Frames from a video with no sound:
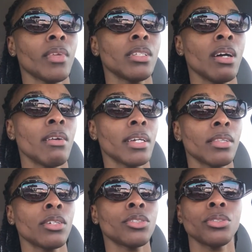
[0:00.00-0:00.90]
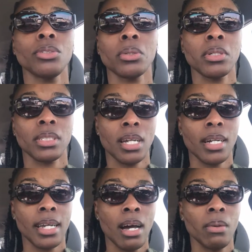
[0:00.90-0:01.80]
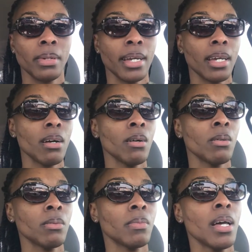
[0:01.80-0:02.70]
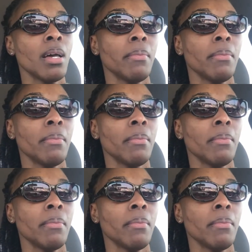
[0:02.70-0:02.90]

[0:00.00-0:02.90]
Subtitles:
so I'll get those two doors knocked out when I get home,